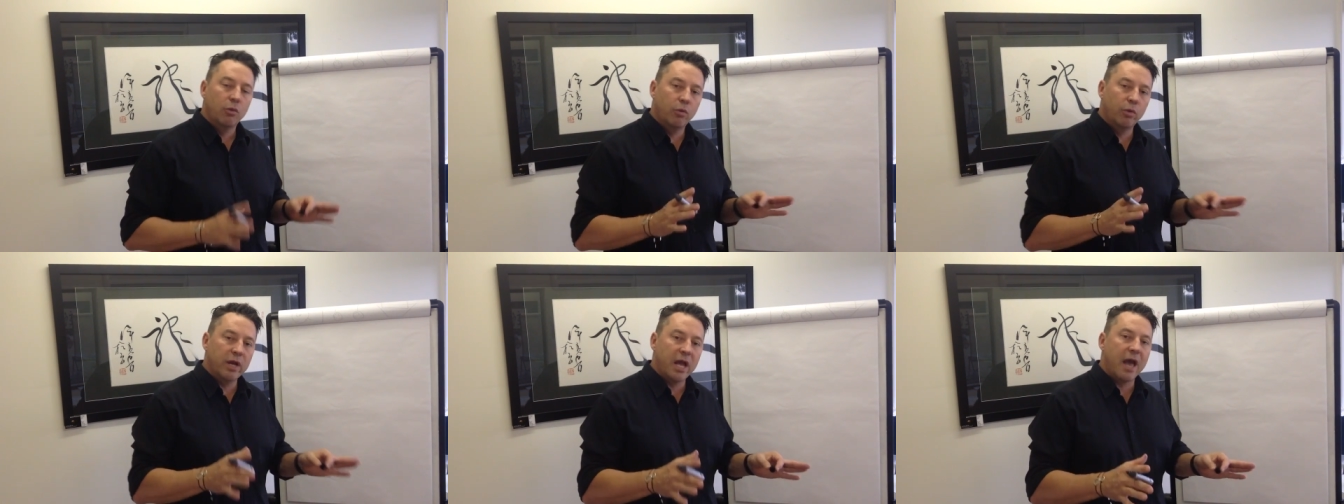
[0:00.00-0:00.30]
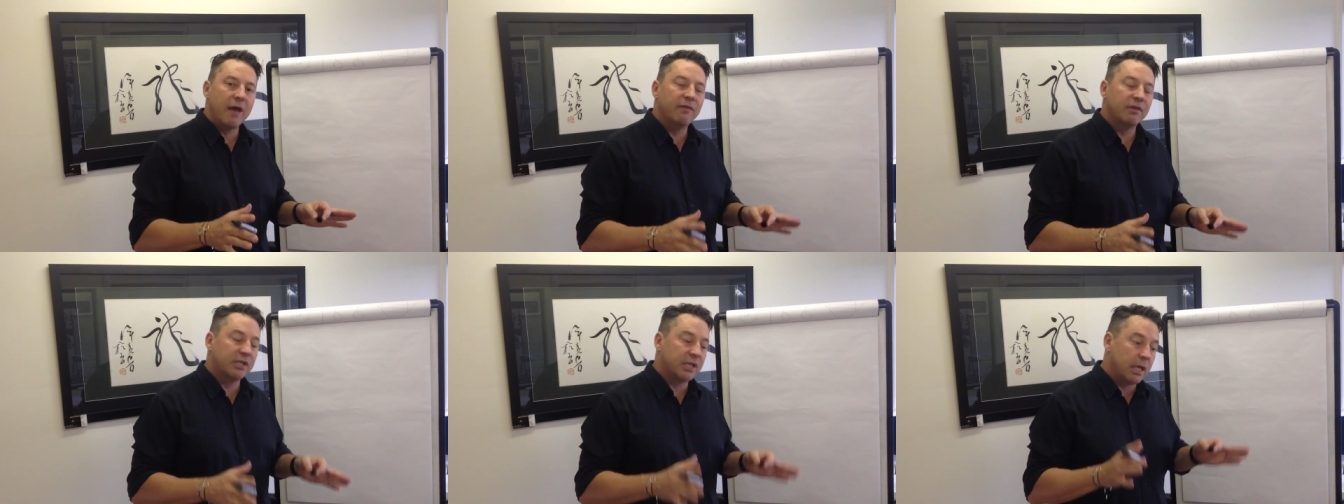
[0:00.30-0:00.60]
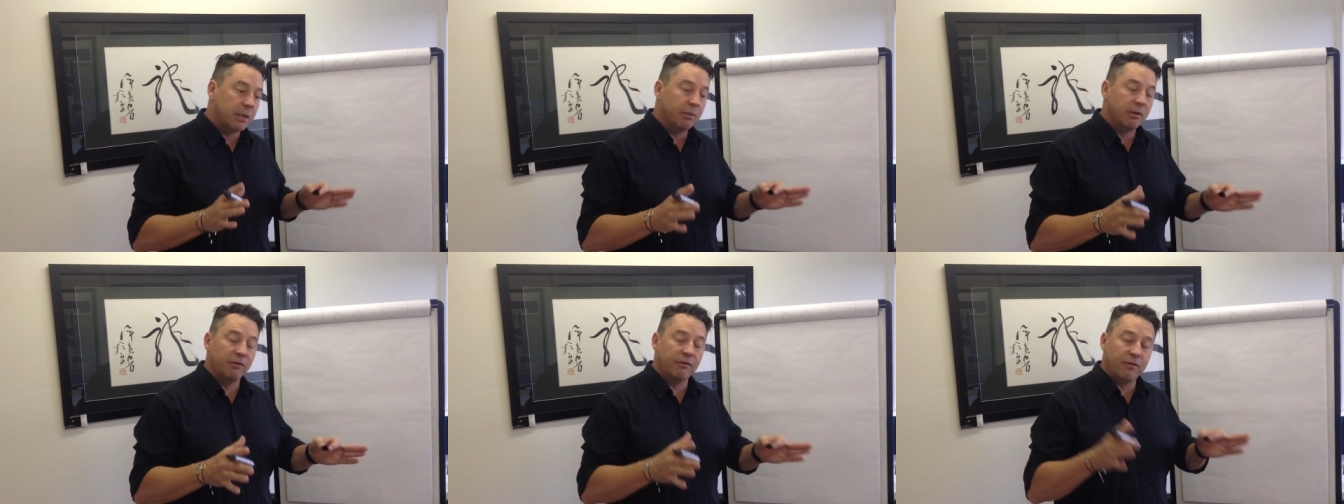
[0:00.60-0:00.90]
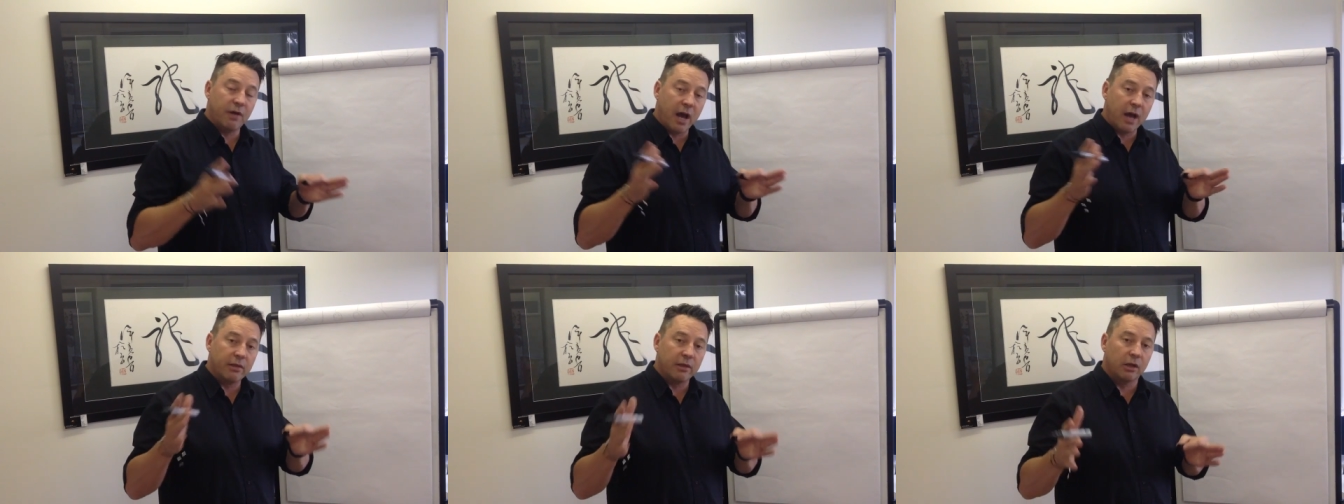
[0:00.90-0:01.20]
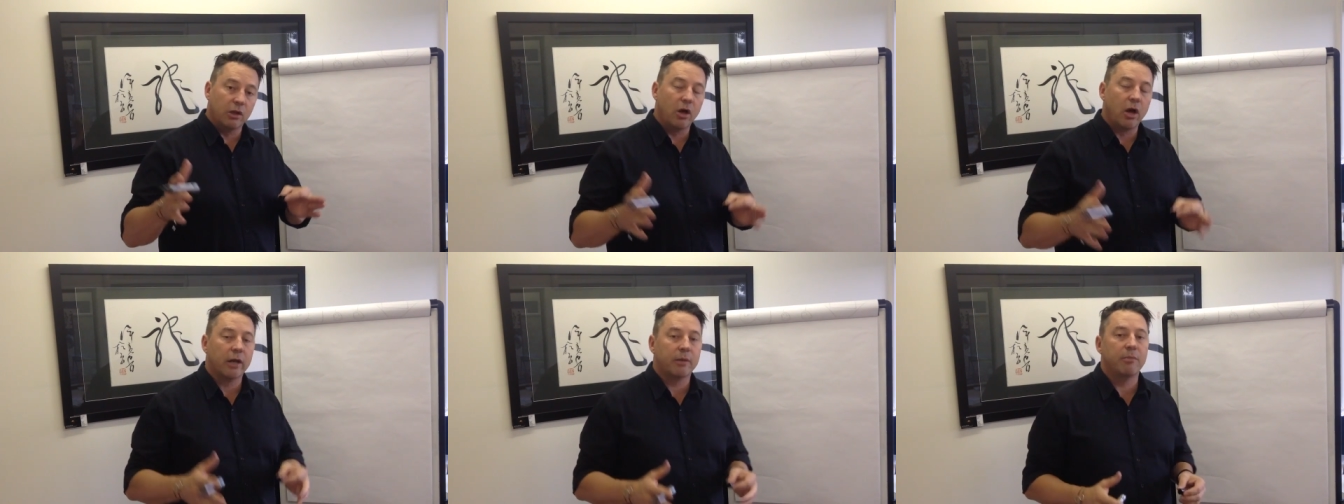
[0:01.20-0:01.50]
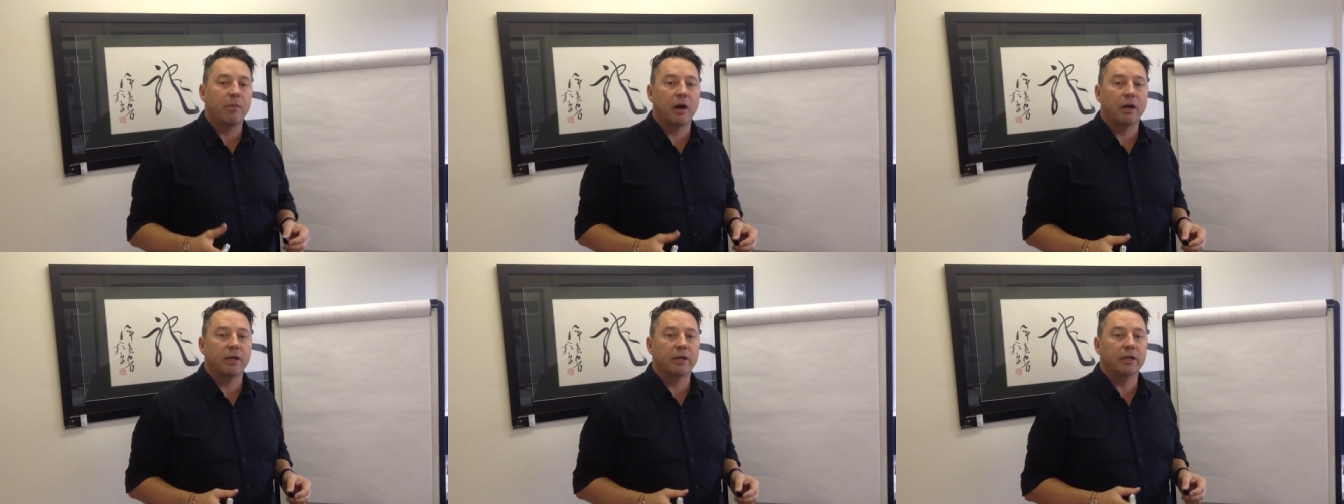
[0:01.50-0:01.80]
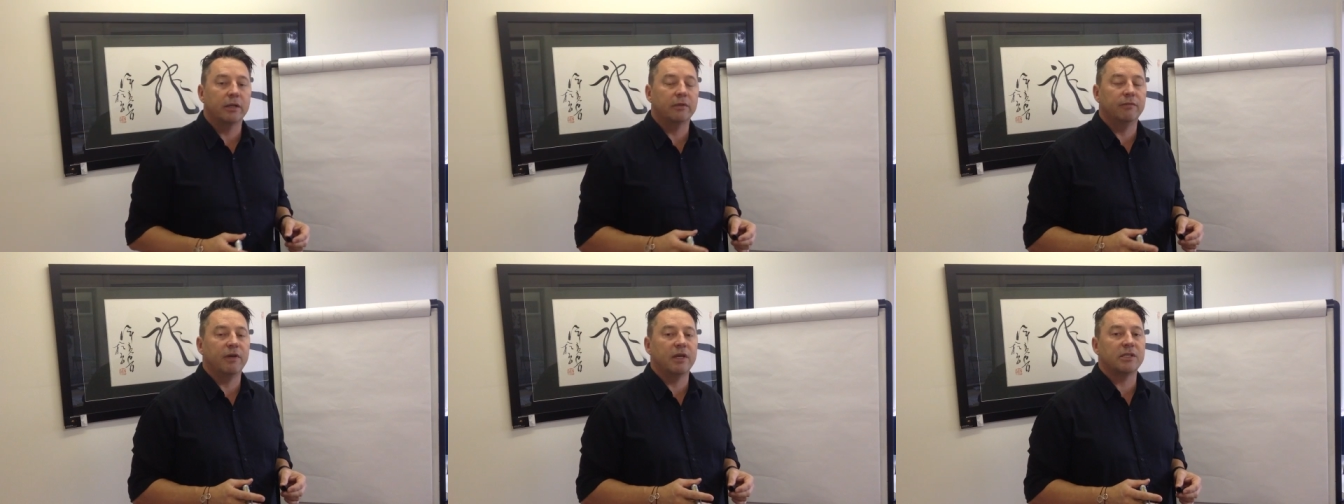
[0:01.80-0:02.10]
We have a team of other
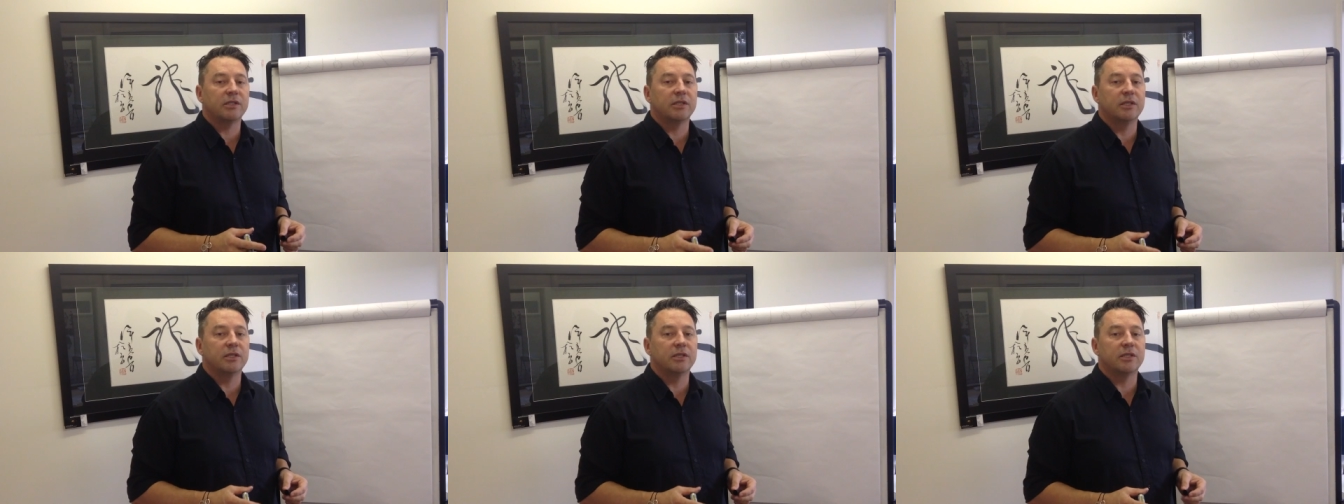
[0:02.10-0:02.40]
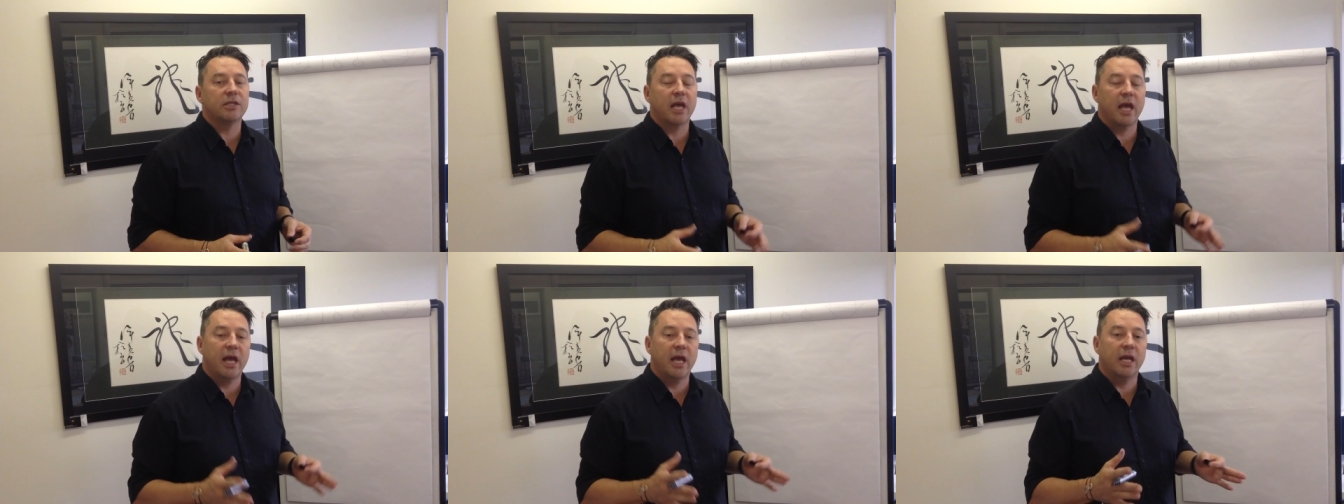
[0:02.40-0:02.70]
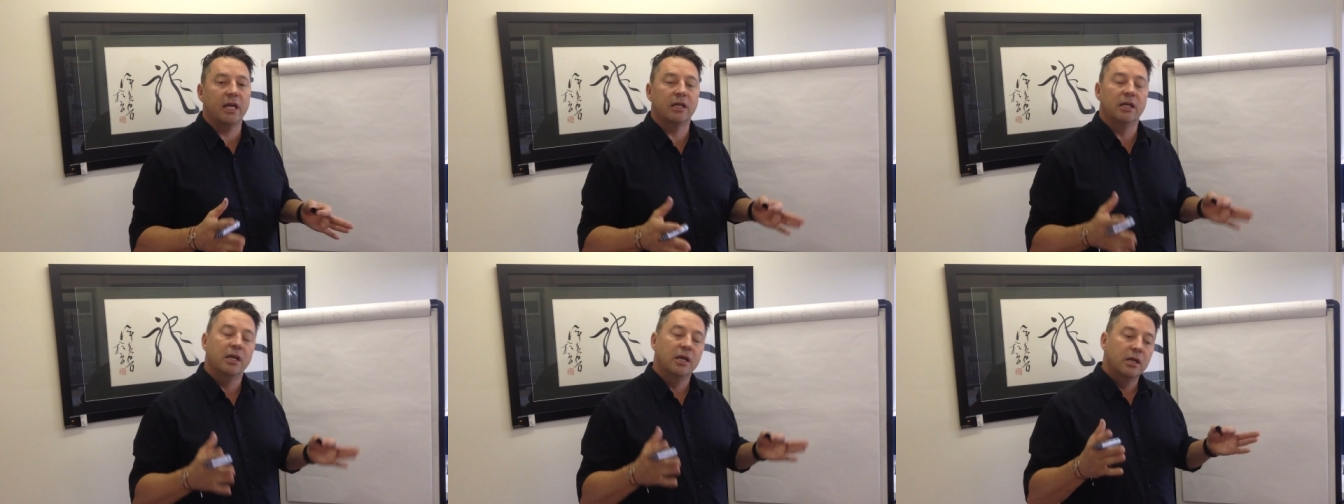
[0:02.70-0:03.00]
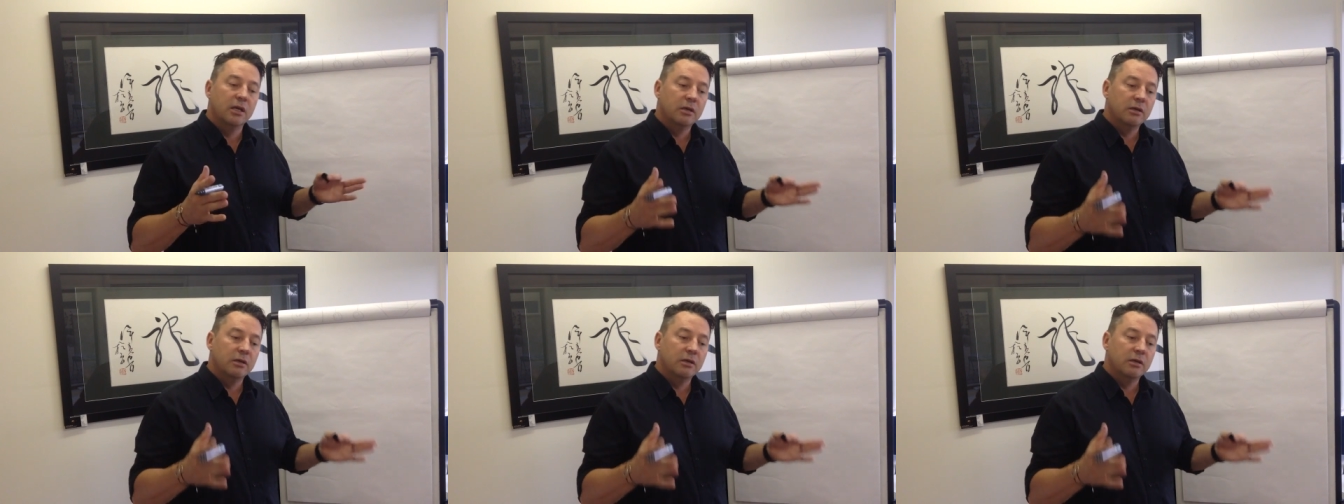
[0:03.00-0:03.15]
like-minded investors and